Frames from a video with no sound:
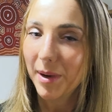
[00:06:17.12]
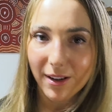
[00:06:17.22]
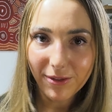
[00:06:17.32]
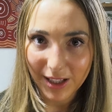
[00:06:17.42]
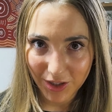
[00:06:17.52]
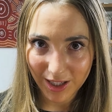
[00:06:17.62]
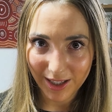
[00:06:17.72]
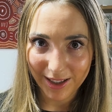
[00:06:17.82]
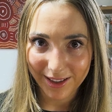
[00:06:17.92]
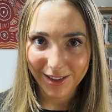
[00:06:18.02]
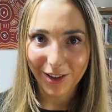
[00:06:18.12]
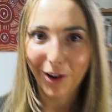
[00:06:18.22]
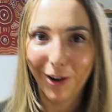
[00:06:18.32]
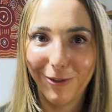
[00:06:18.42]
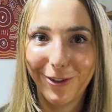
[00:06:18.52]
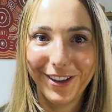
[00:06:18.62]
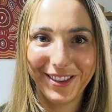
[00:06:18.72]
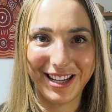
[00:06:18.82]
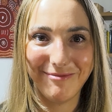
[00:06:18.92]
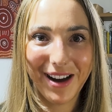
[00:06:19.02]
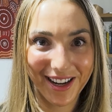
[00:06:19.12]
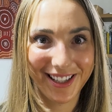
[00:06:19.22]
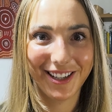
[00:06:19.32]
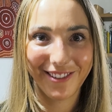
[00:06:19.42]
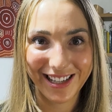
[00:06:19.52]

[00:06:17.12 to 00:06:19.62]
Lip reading: I made a flashcard of the marking